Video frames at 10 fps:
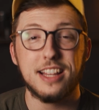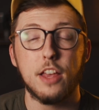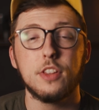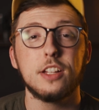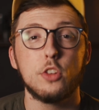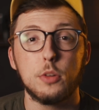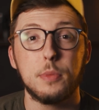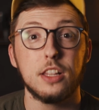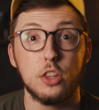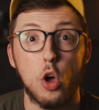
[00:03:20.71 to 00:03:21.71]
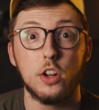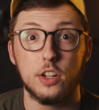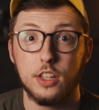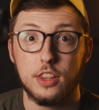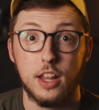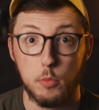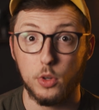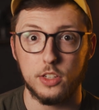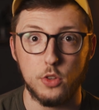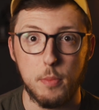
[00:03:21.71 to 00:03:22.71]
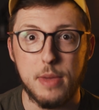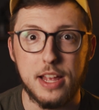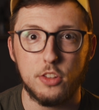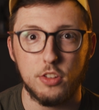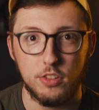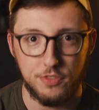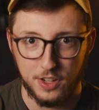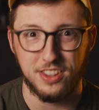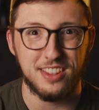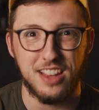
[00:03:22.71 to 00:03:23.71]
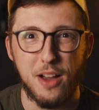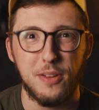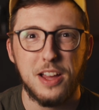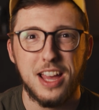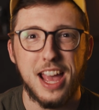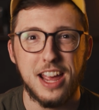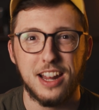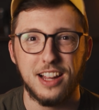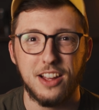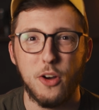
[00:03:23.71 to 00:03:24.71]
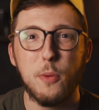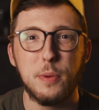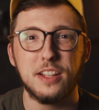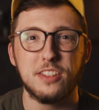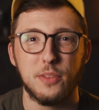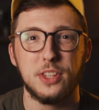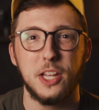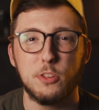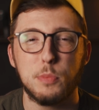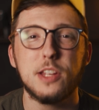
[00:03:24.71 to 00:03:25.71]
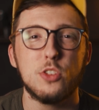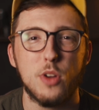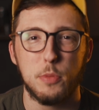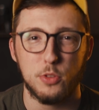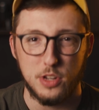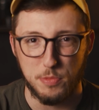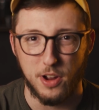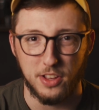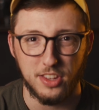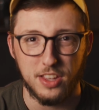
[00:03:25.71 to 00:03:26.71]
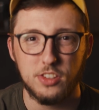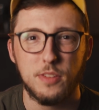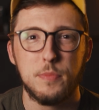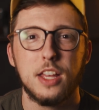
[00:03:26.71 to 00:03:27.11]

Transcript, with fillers: It definitely took me longer than I'm willing to admit to figure this out, and I hope it is something that speeds you up through your process.